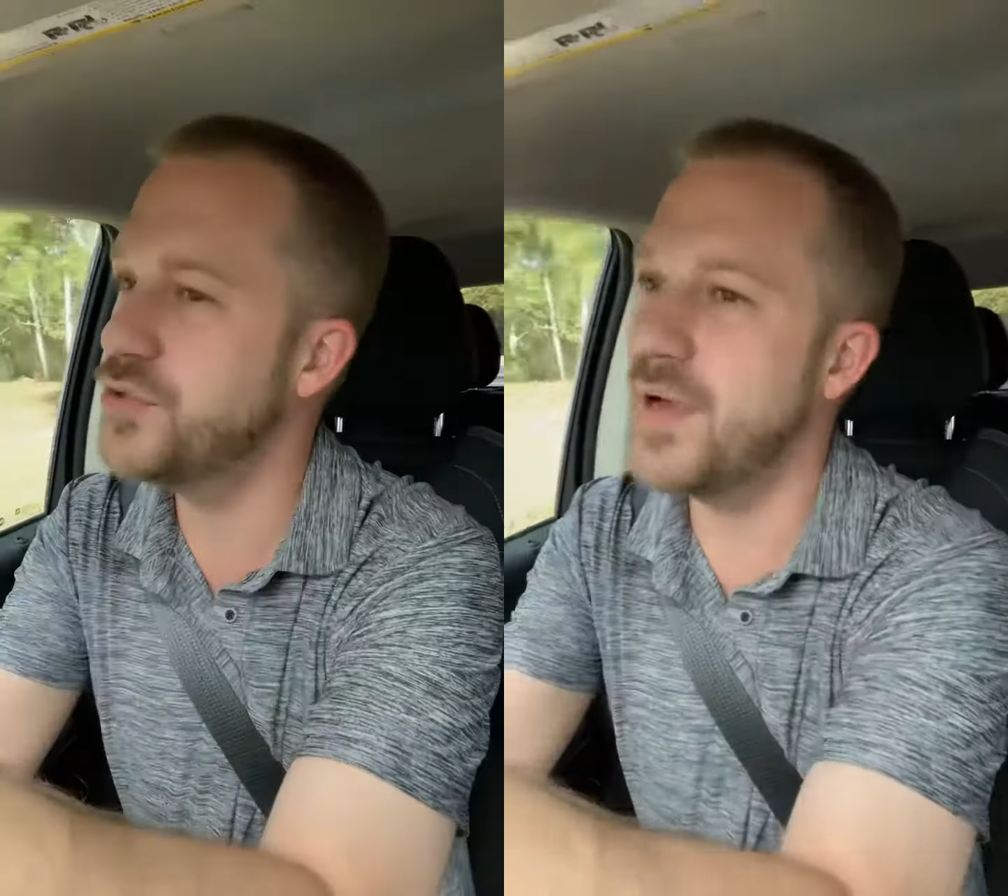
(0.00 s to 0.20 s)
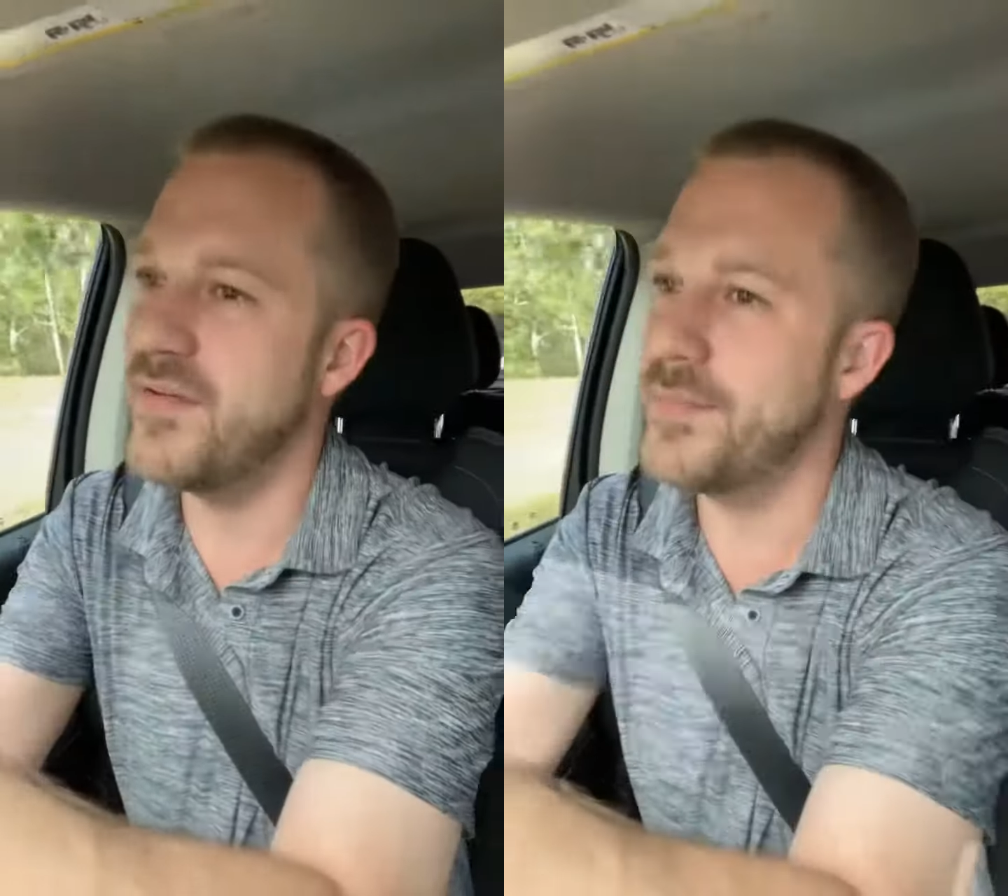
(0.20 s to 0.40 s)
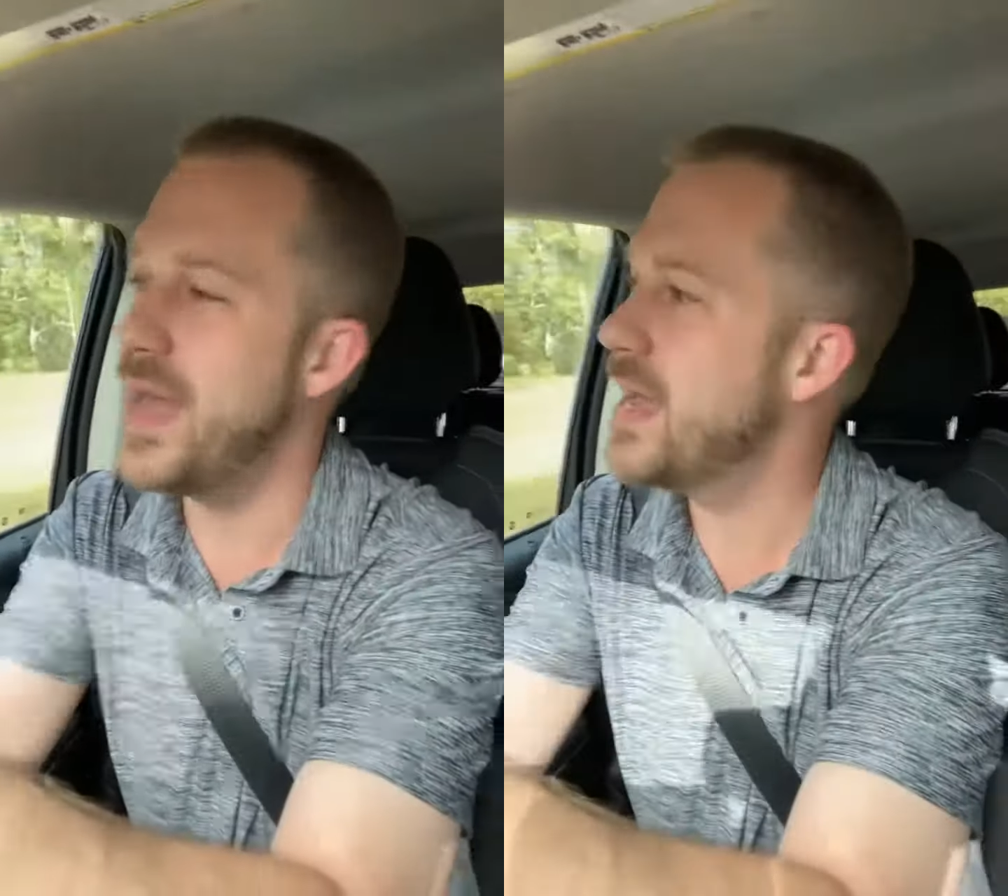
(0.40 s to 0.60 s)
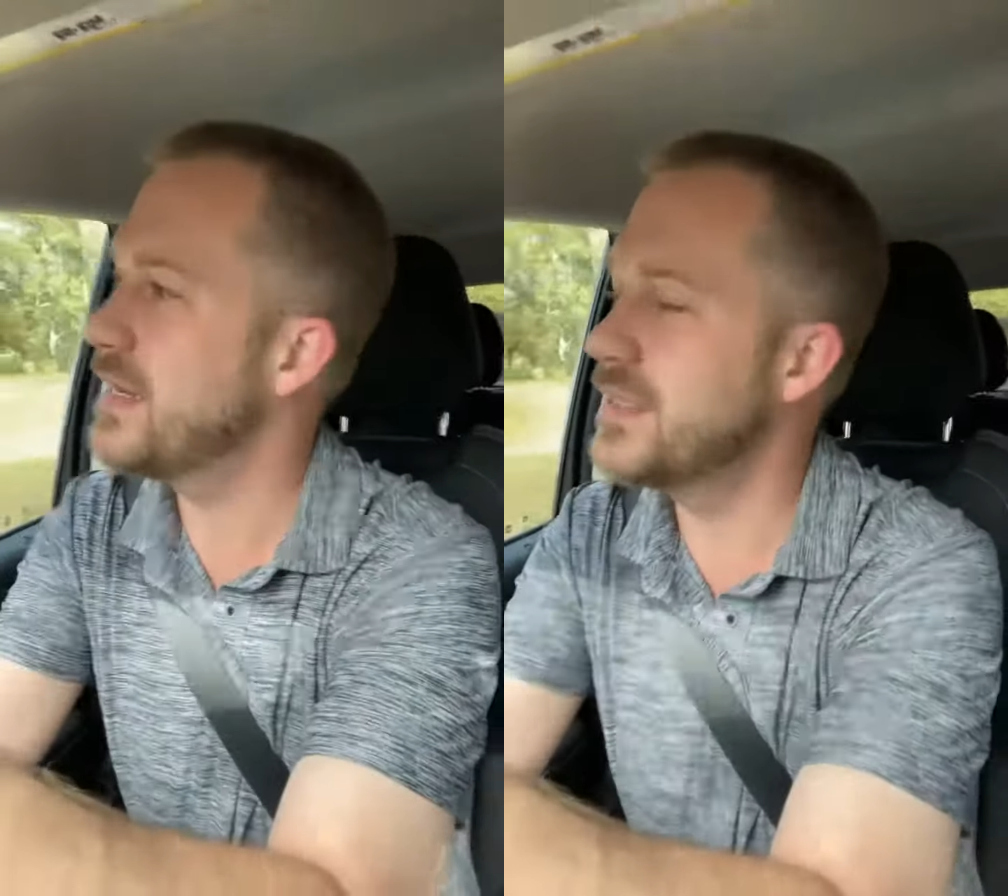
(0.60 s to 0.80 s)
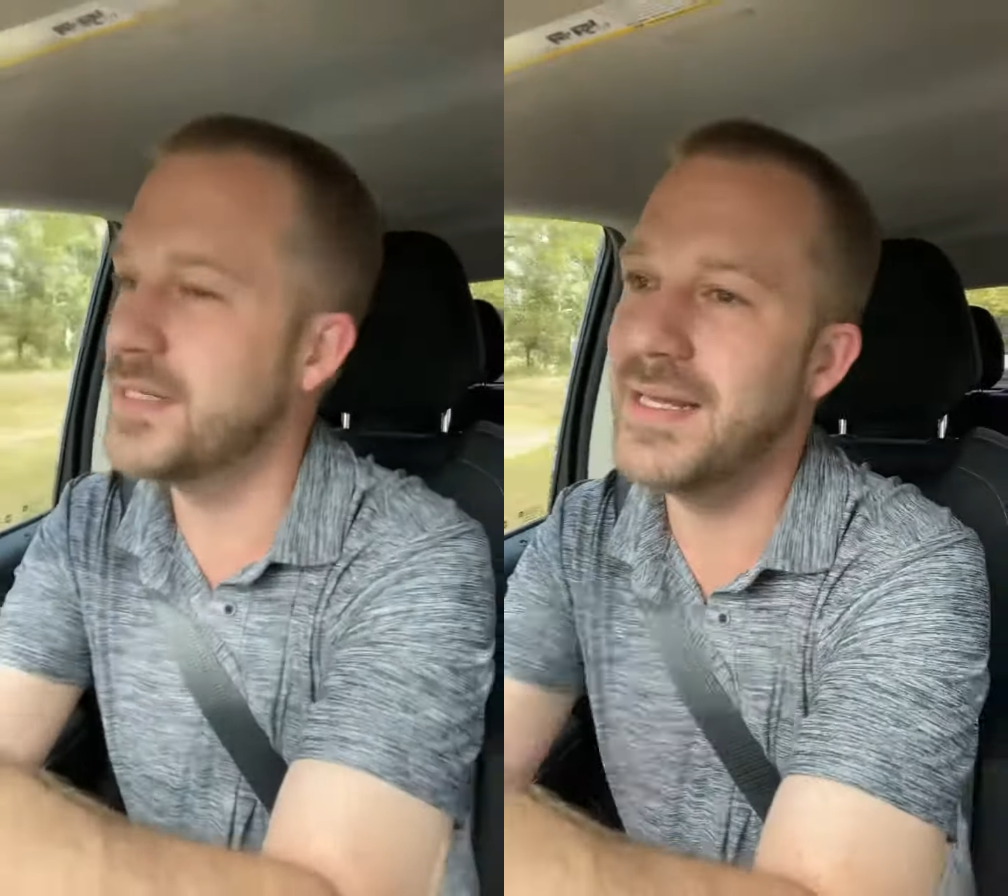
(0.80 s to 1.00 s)
you have a
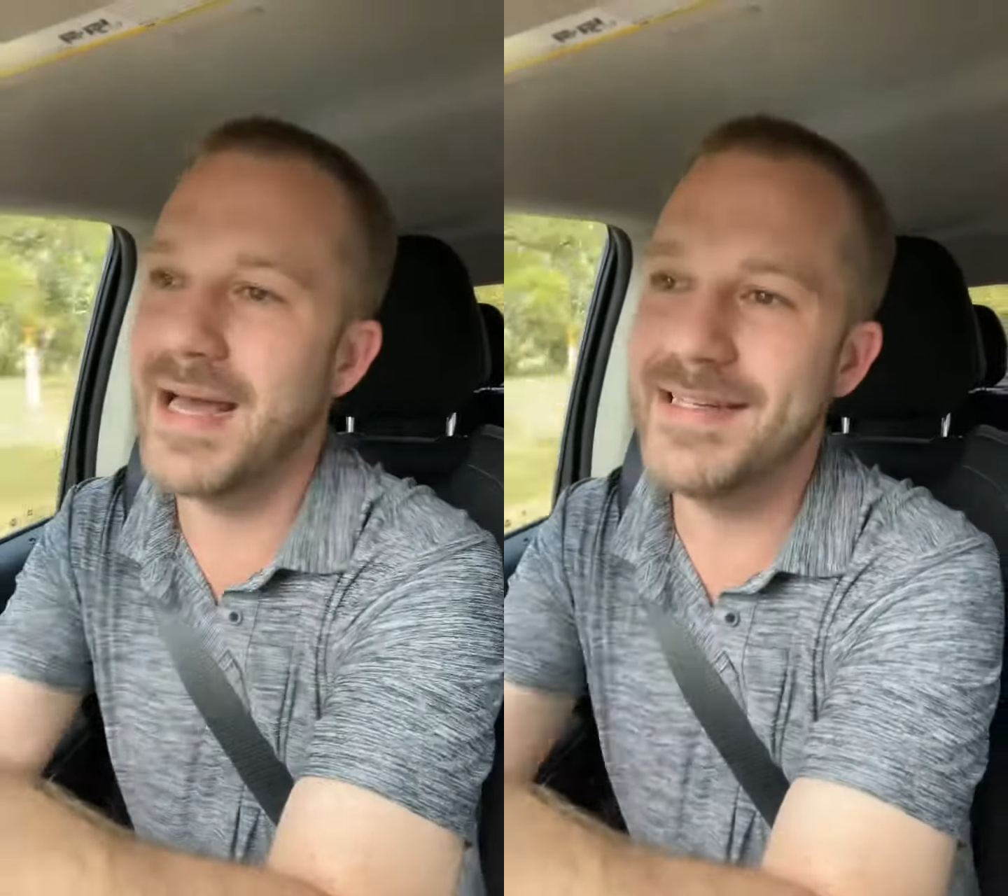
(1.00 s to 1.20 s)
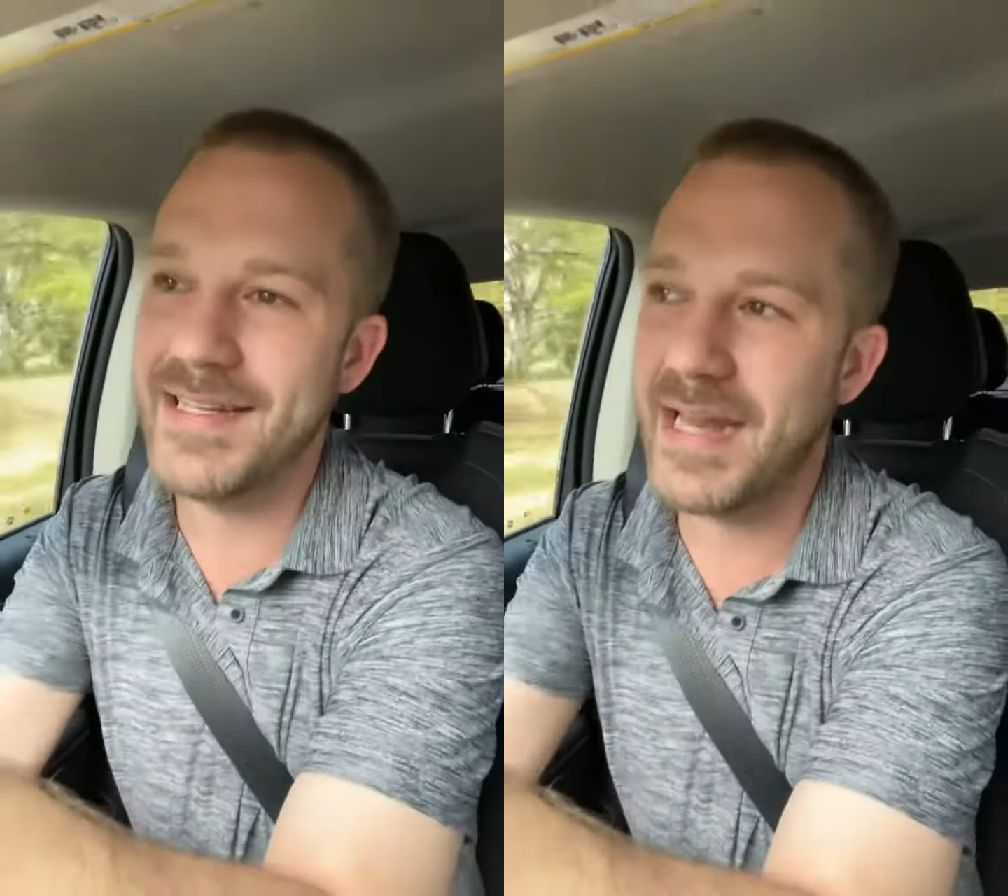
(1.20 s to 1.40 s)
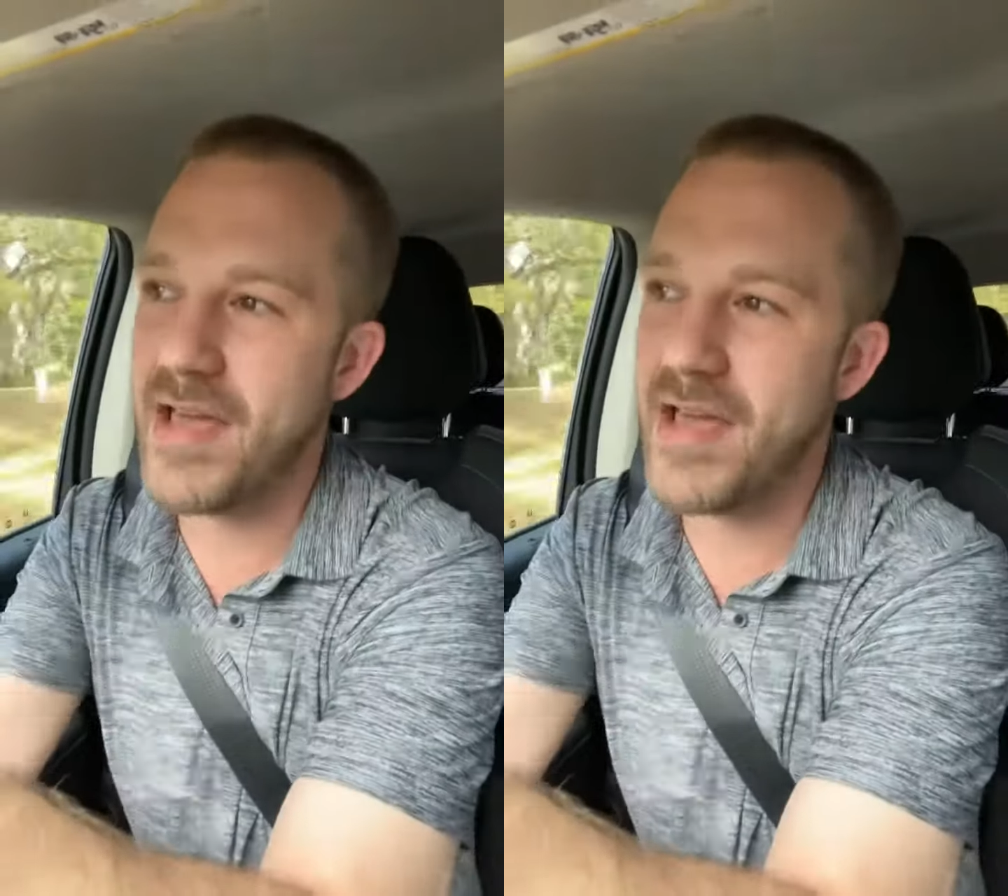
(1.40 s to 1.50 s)
package and then I didn't